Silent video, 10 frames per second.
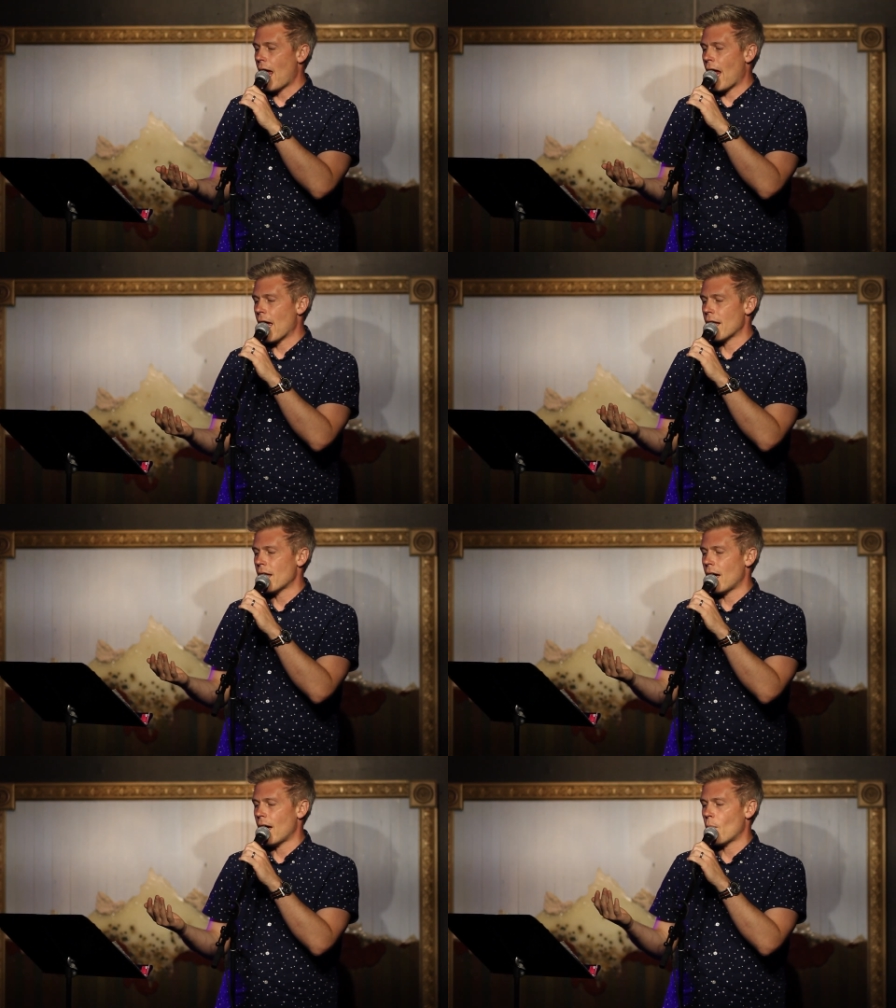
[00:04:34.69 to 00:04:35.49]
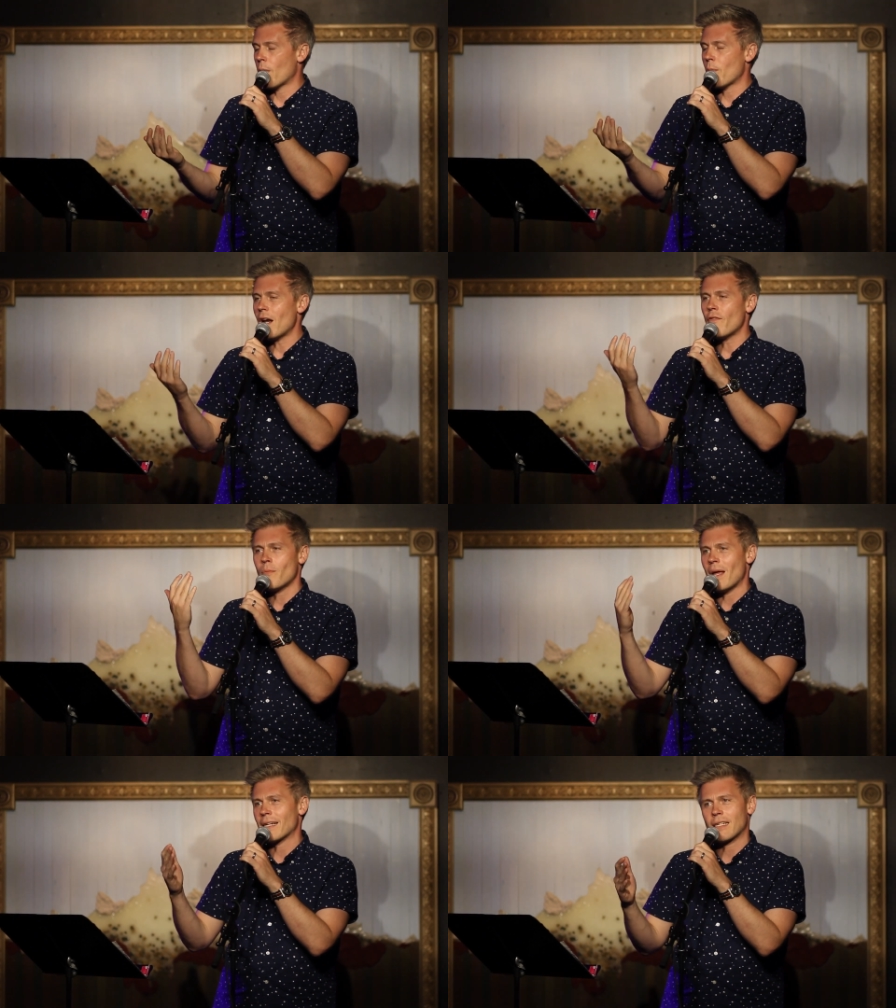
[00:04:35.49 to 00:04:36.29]
and uh, we went out for
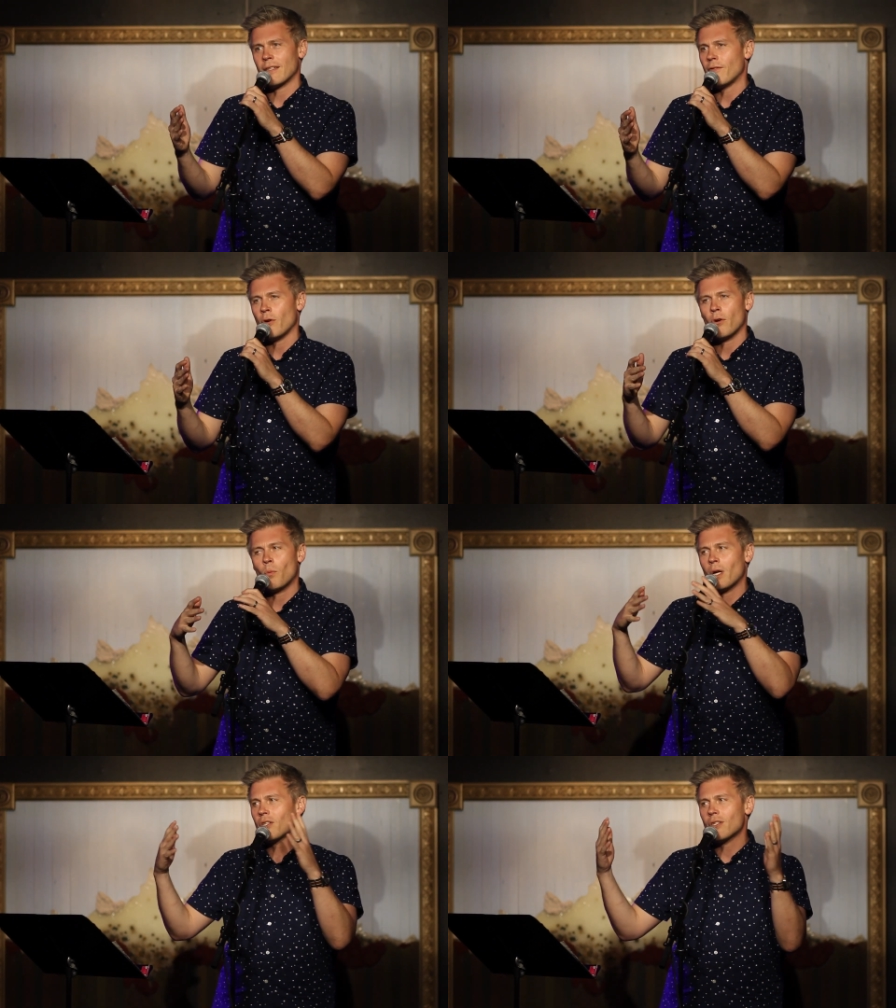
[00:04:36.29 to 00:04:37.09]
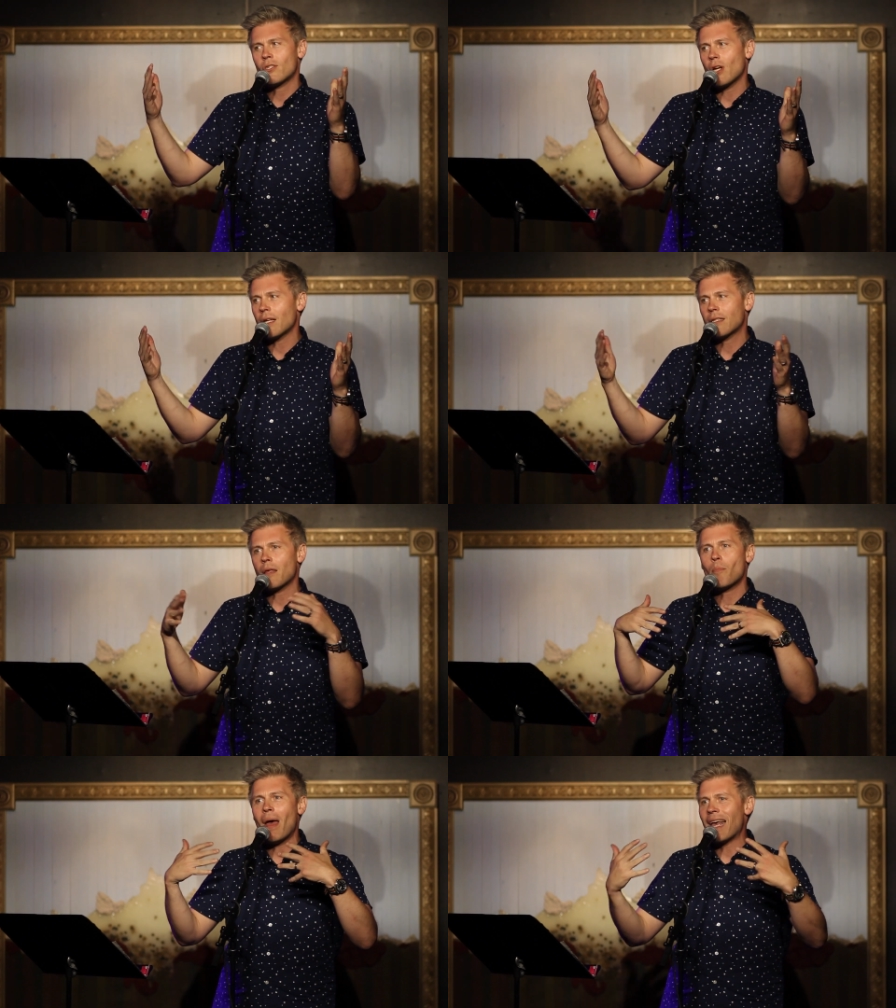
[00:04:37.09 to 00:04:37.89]
Mexican food, which is just
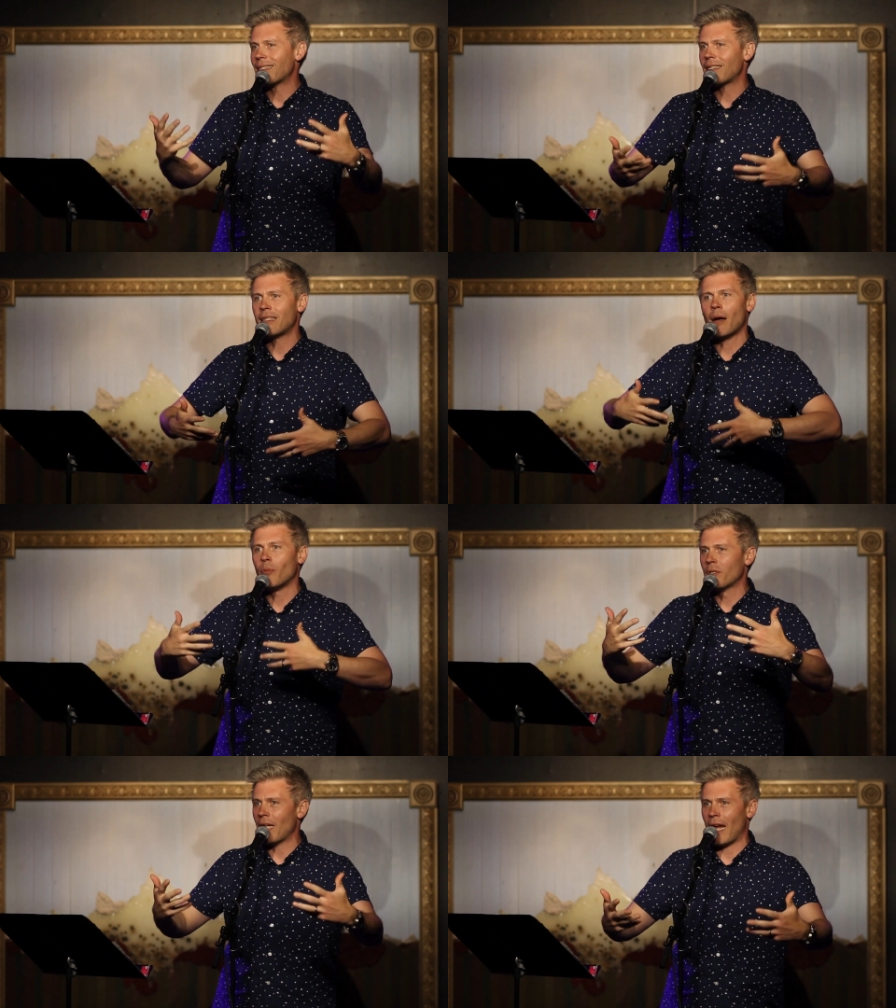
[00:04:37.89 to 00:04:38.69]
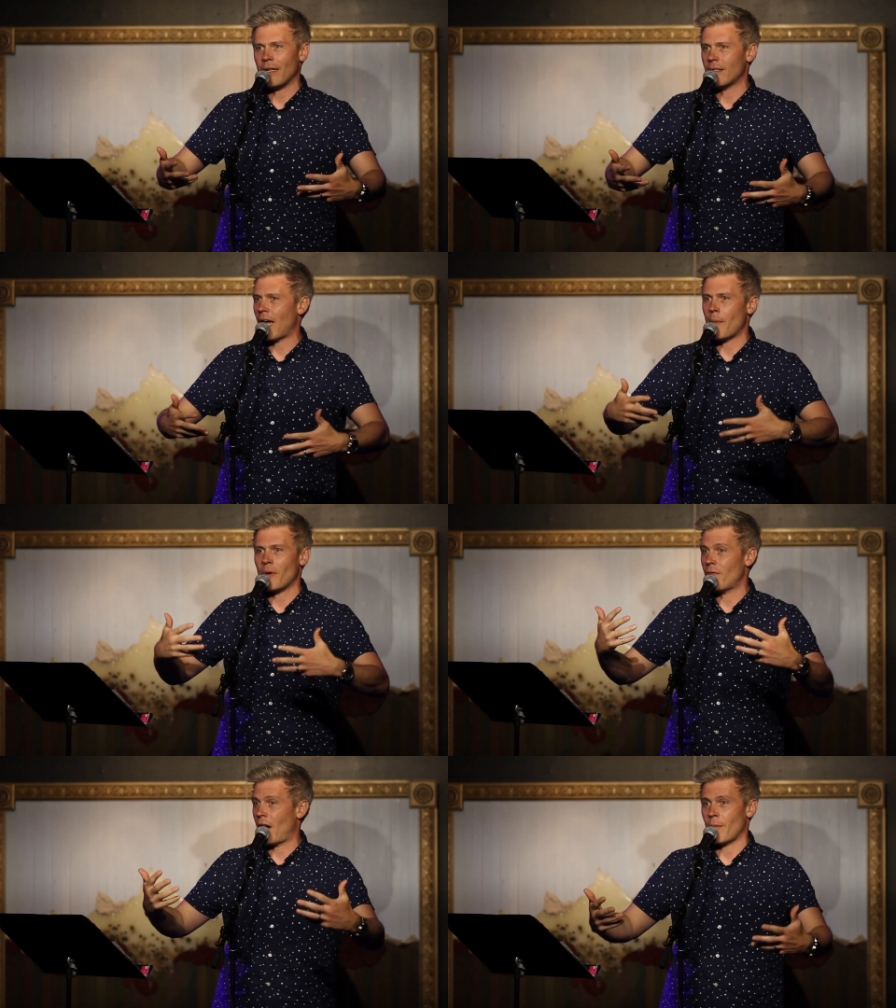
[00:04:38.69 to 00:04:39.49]
the best double date type
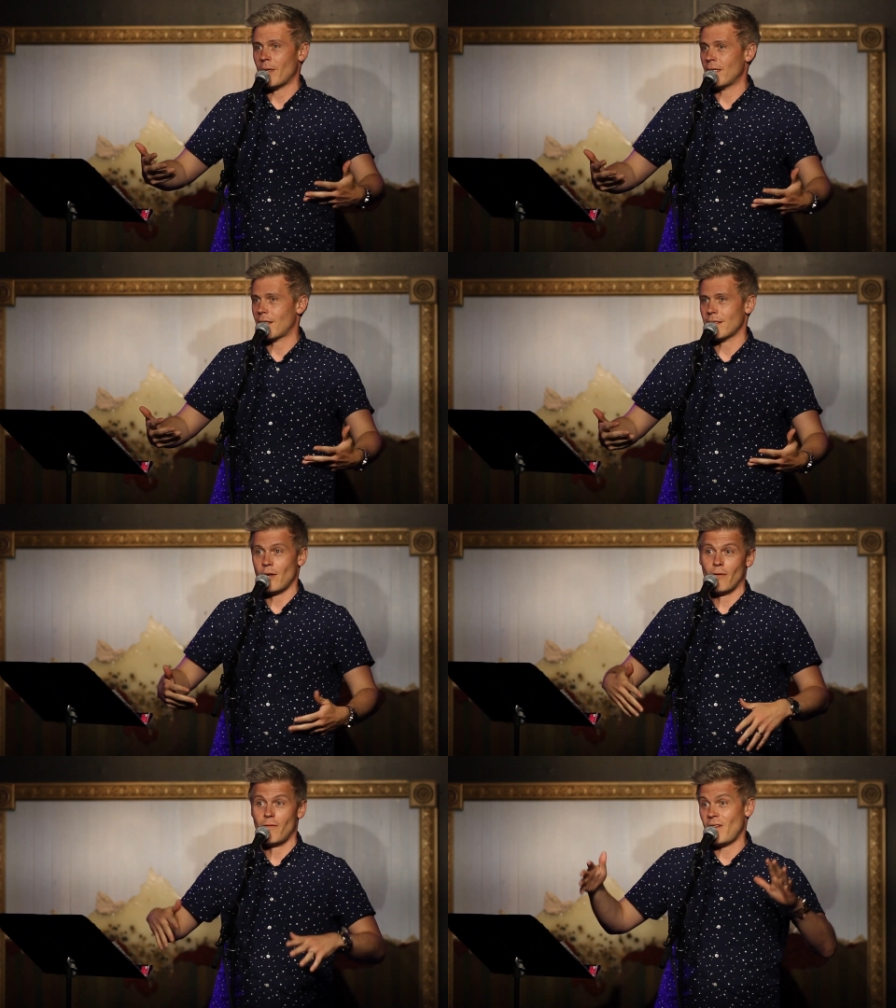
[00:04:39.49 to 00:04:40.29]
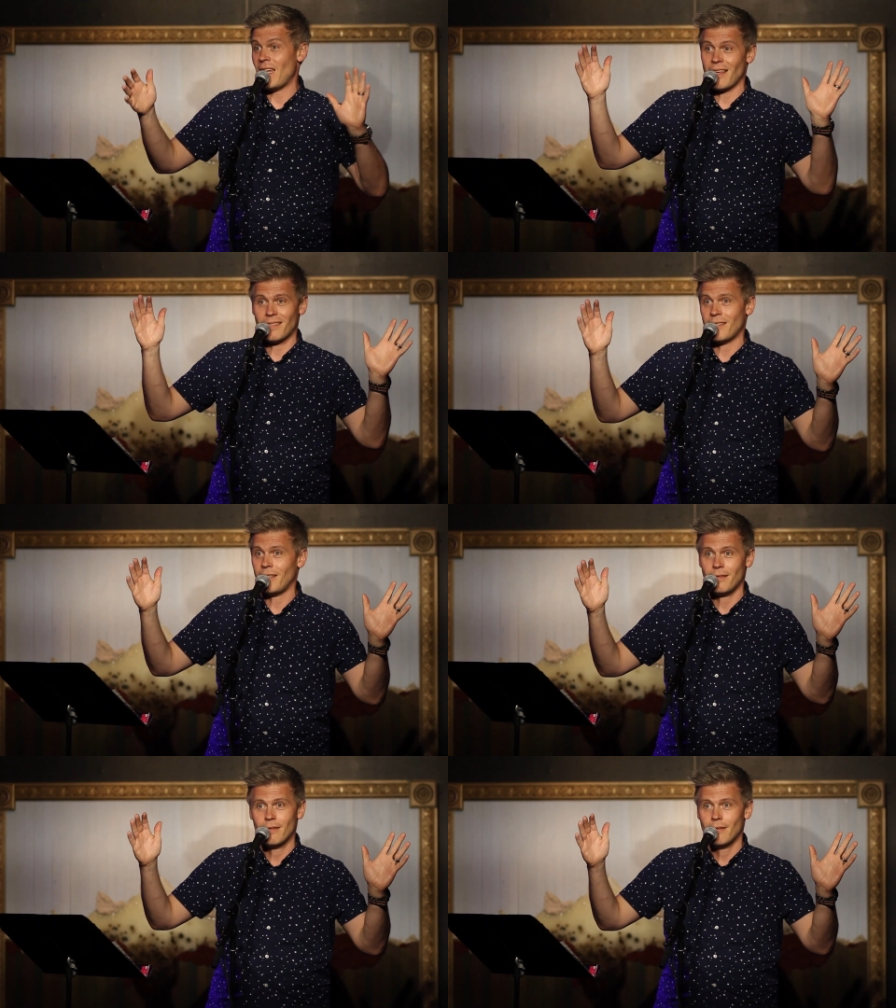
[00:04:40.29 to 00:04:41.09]
environment because, you know,
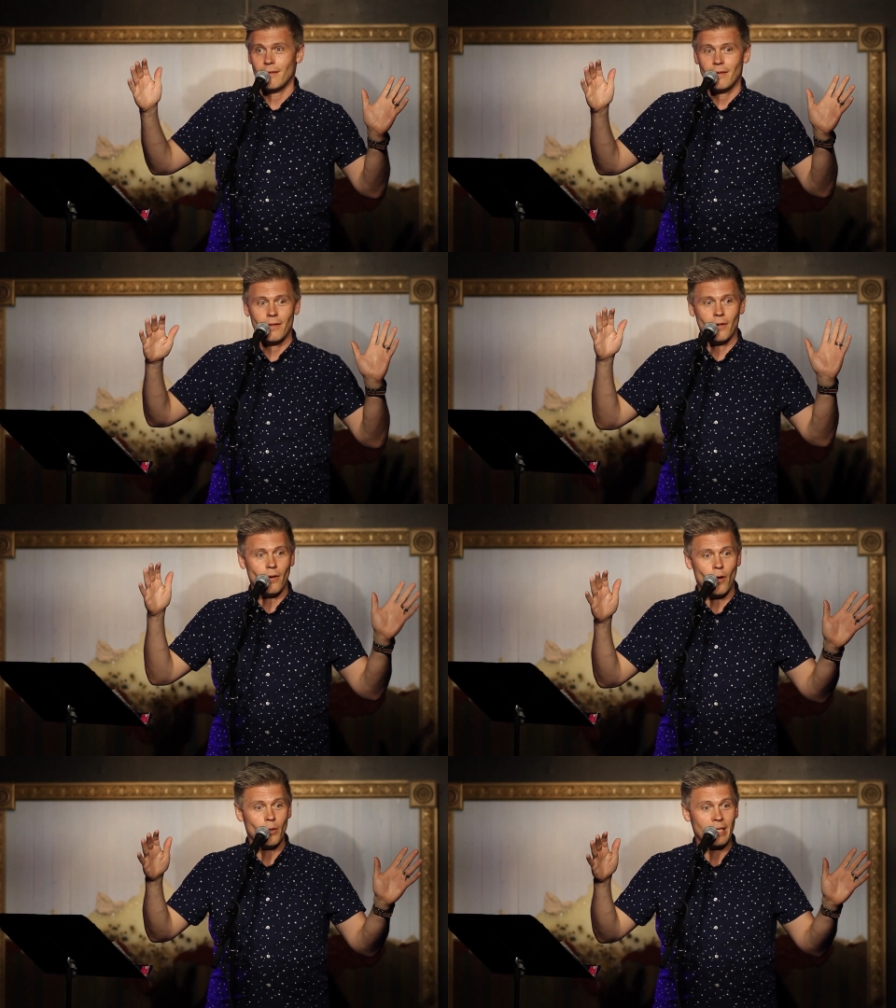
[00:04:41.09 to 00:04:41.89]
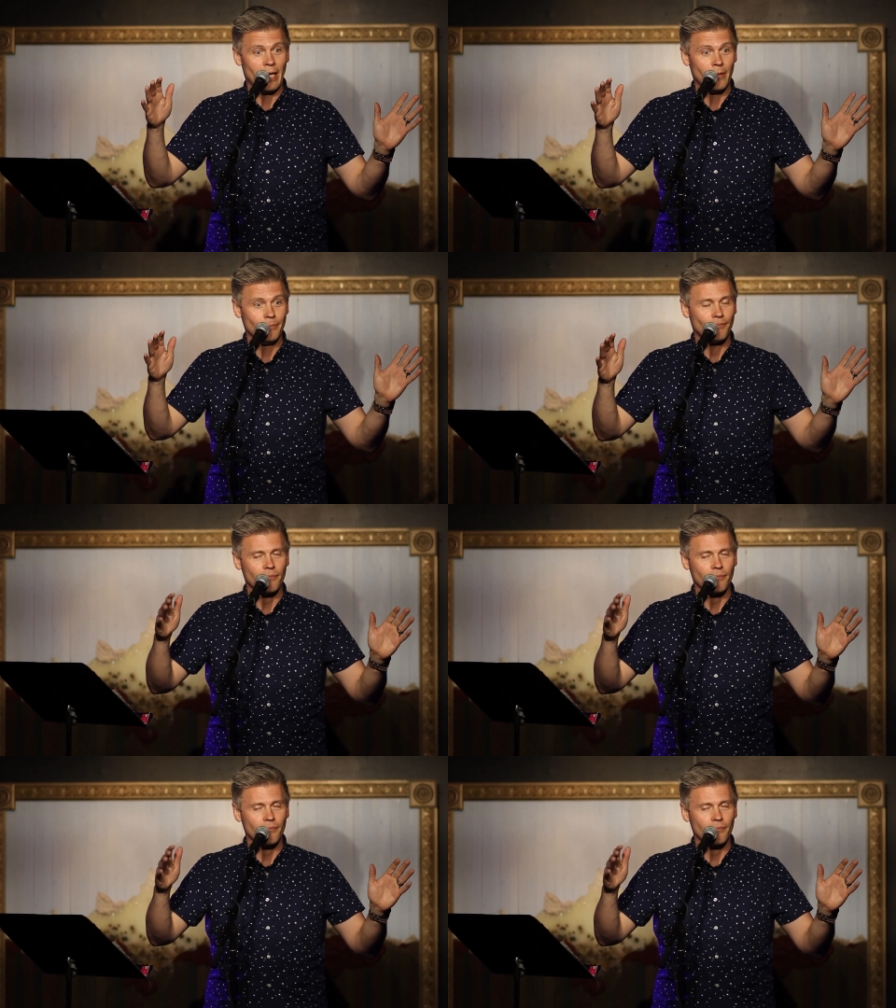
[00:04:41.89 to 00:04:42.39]
fiesta, whole deal.